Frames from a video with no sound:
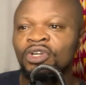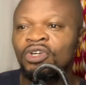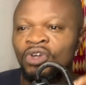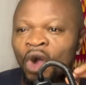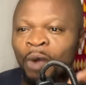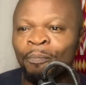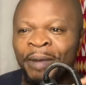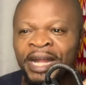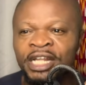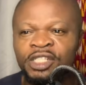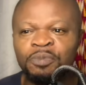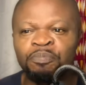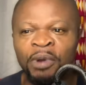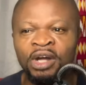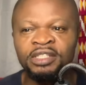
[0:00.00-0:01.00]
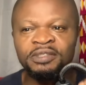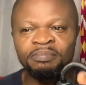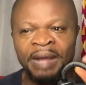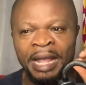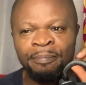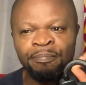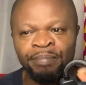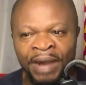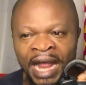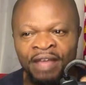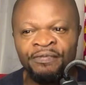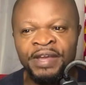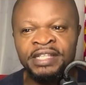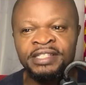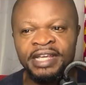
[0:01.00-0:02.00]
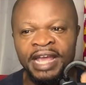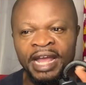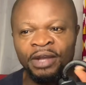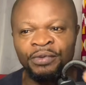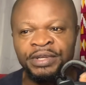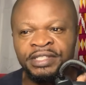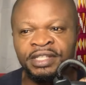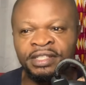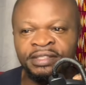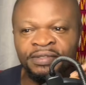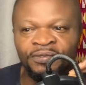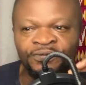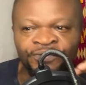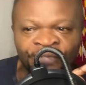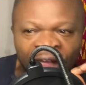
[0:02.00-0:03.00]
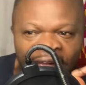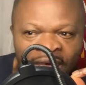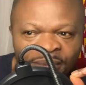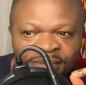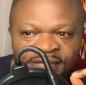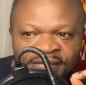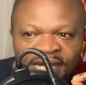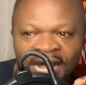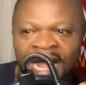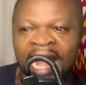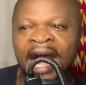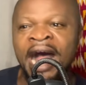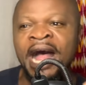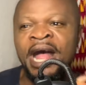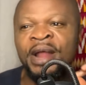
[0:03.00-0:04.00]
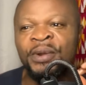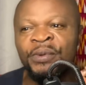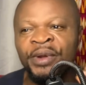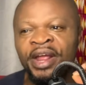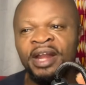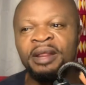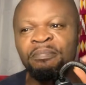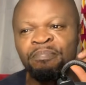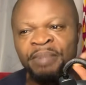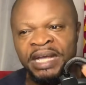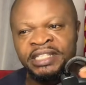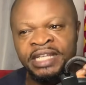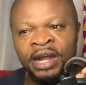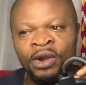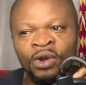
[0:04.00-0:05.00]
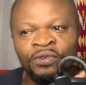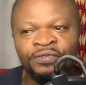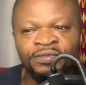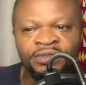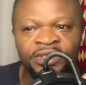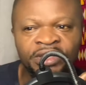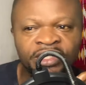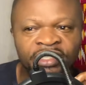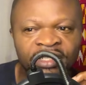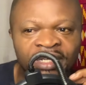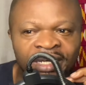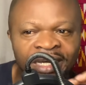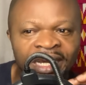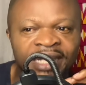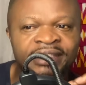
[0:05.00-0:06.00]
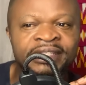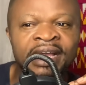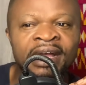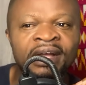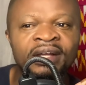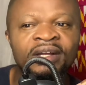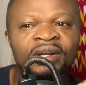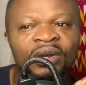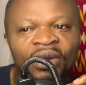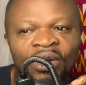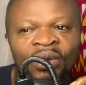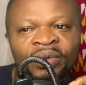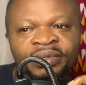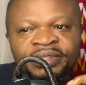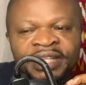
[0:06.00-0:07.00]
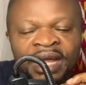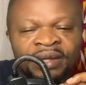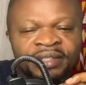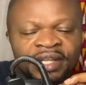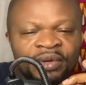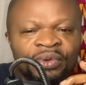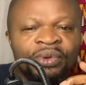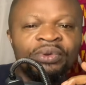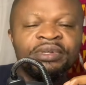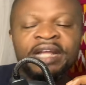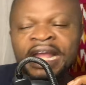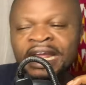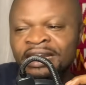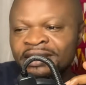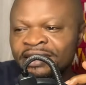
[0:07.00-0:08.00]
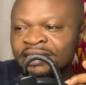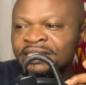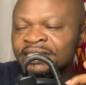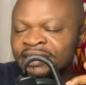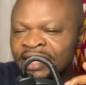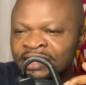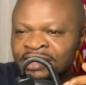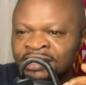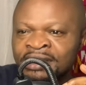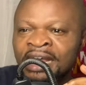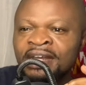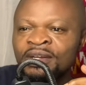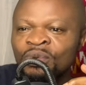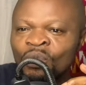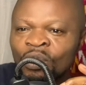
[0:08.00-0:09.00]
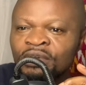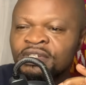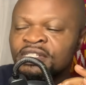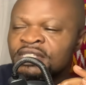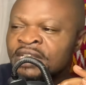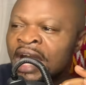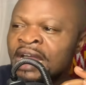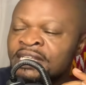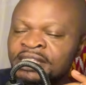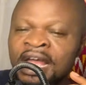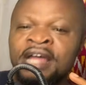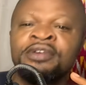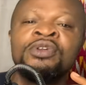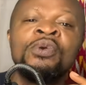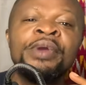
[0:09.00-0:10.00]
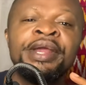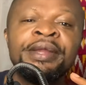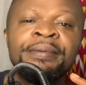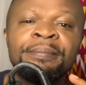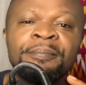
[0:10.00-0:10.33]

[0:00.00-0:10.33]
Companies bought by private equity firms are really better off later on down the road. And this is exactly what these guys are doing.